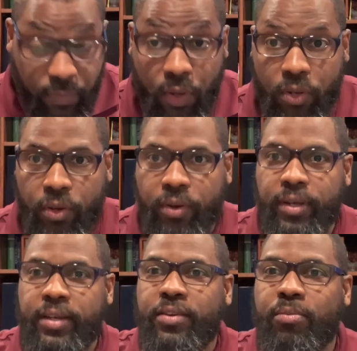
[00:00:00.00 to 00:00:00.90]
you're going to
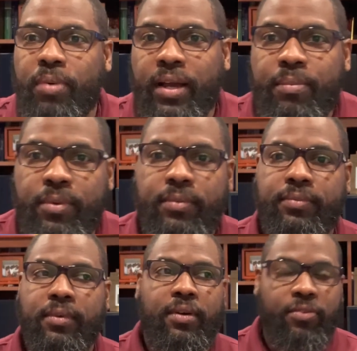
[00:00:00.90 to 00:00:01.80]
need your Bible,
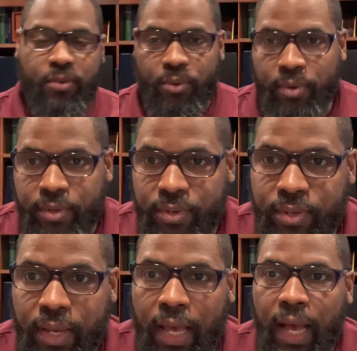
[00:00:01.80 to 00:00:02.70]
of course.
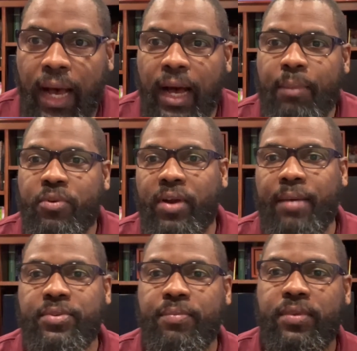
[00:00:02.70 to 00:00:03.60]
Um, grab
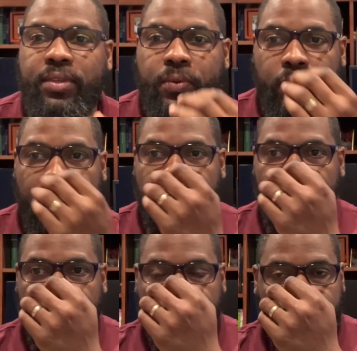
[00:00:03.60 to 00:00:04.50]
something to write
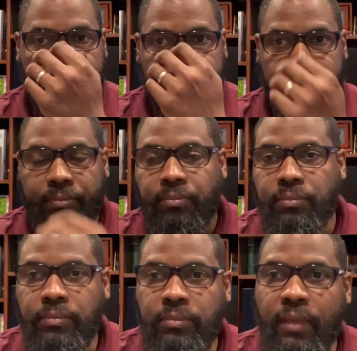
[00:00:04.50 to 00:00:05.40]
with
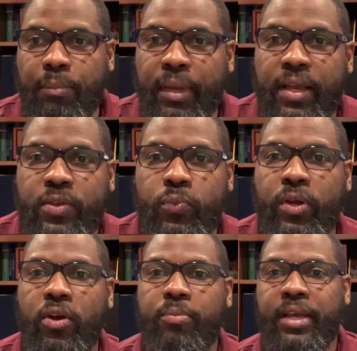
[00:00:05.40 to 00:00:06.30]
because we're
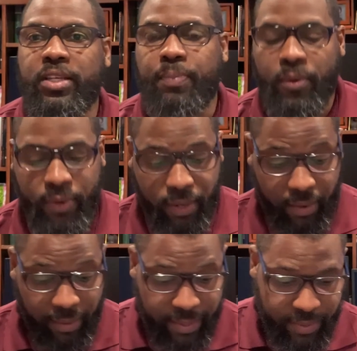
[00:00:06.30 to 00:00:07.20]
going to be exploring our
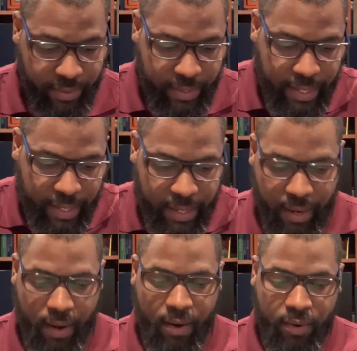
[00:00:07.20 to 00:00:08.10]
lesson today.
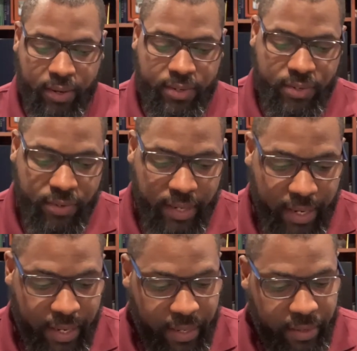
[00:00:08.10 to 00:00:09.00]
Our lesson
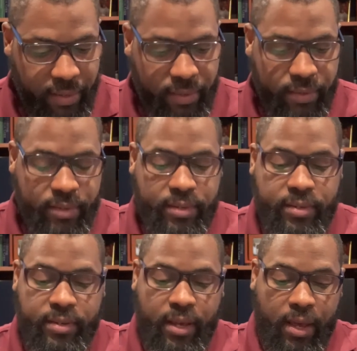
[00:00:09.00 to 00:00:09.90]
today is